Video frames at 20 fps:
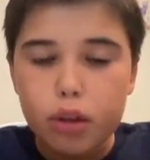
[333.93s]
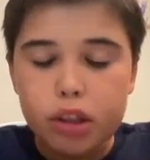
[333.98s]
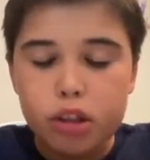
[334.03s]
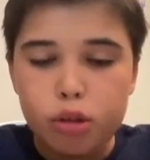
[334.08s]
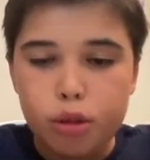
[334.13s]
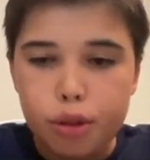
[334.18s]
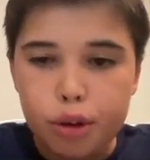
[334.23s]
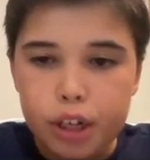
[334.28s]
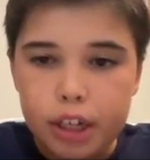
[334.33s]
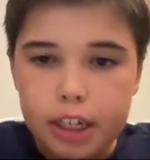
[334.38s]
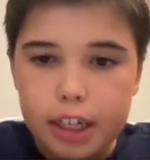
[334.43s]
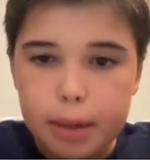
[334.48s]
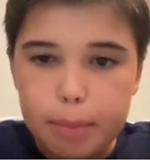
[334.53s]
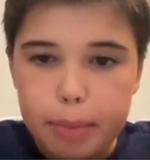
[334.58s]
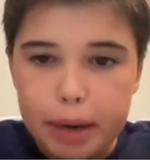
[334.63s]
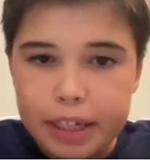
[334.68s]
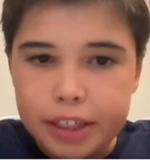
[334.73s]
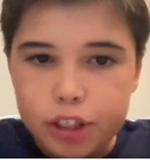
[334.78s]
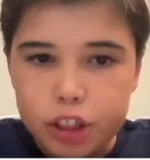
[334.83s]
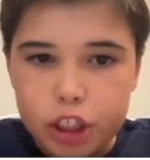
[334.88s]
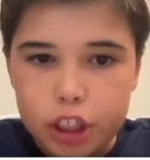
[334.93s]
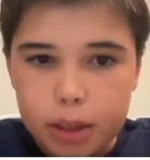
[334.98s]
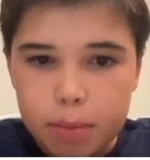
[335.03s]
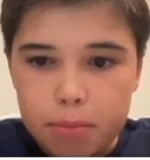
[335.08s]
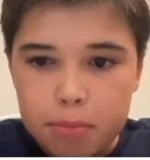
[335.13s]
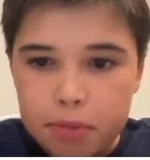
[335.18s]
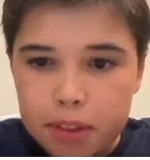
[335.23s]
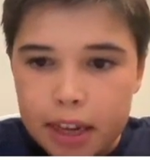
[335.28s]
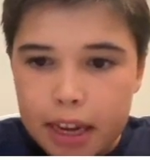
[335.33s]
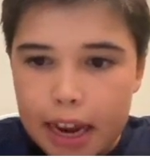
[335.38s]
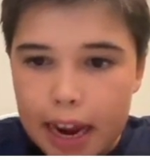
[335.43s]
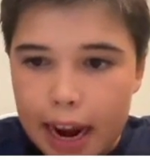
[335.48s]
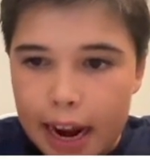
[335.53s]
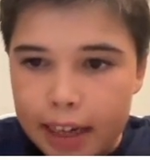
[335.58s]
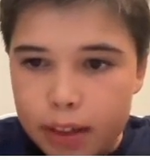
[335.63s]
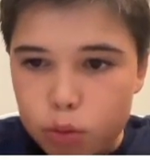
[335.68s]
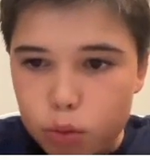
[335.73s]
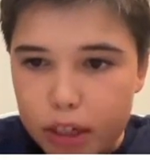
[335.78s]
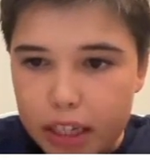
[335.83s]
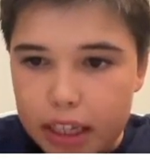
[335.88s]
into 3D Benchy,
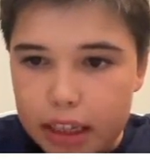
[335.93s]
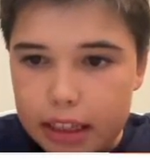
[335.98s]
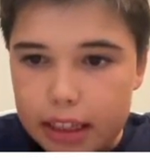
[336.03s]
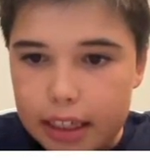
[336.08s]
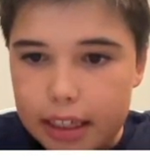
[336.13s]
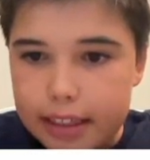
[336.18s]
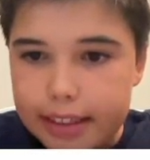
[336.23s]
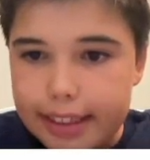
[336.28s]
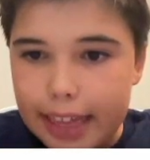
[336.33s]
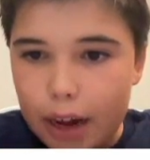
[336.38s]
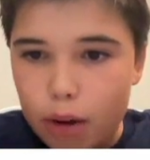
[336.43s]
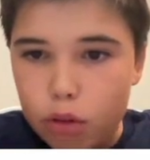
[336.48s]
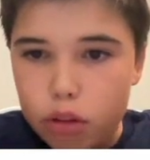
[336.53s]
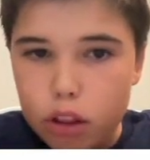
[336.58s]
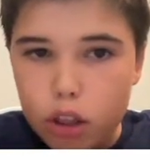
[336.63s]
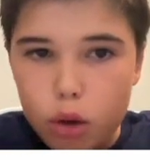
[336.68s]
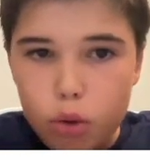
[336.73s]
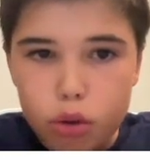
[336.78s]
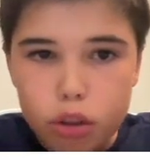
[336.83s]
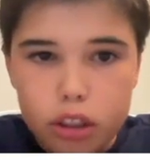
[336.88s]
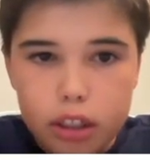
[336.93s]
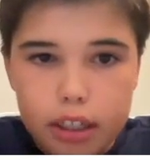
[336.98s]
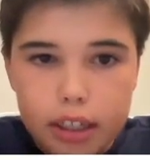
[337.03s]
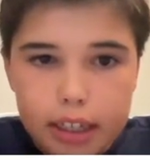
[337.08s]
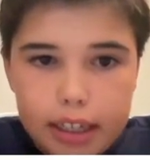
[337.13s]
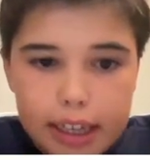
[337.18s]
and we click download.